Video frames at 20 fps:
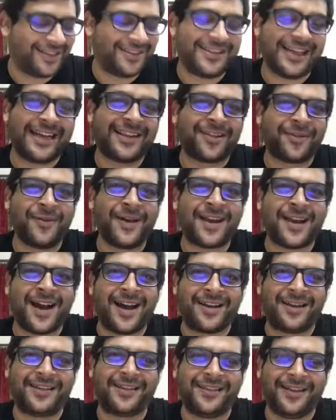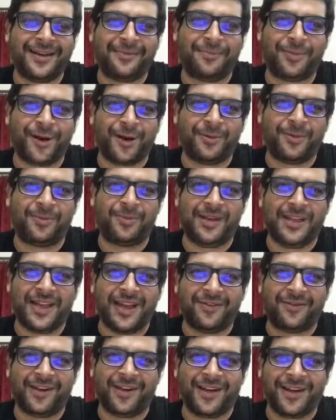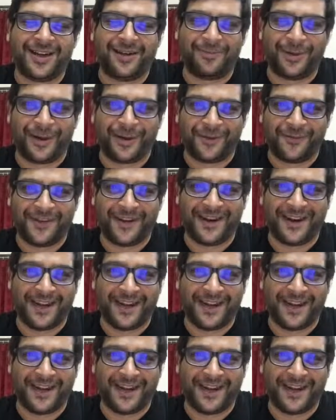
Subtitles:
That's where Anand, I probably have a little bit of an